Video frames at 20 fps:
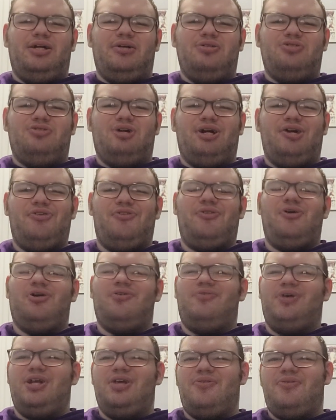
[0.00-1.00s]
Trying to think
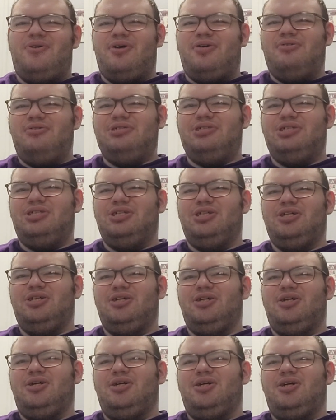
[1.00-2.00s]
of anything else
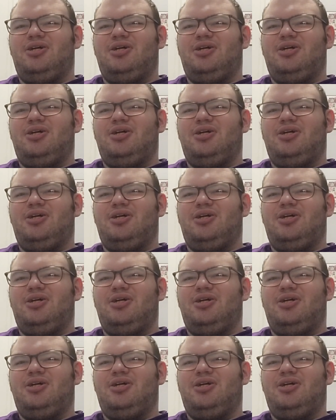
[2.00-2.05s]
here.